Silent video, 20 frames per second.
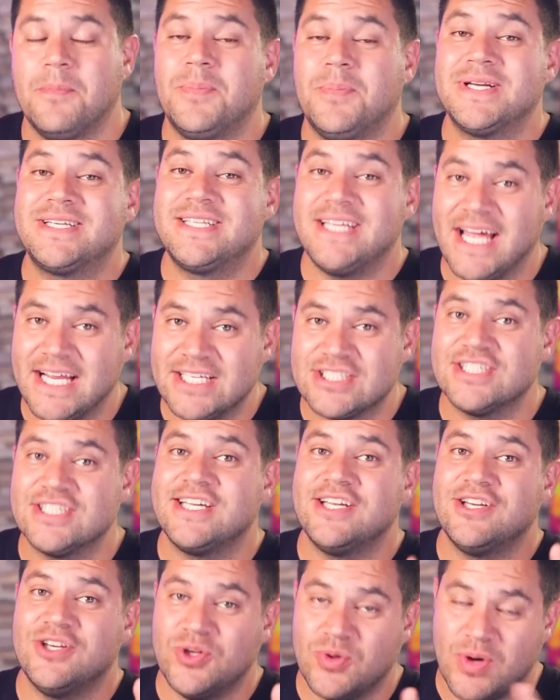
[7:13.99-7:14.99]

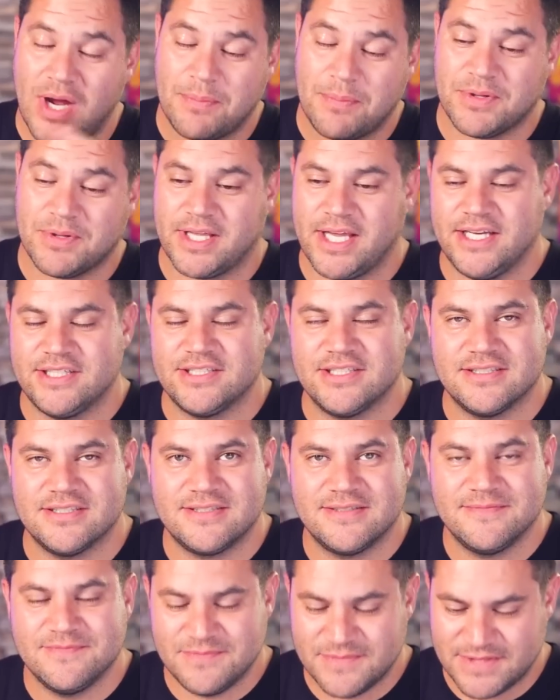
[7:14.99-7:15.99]
potentially new
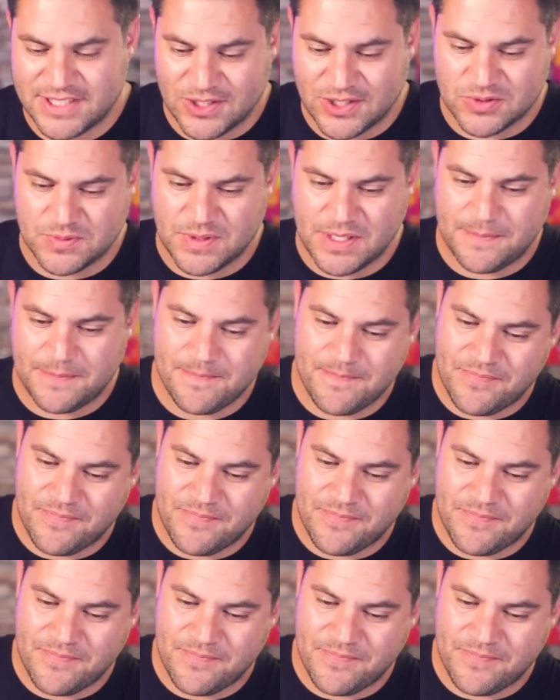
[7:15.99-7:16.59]
applications, excuse me.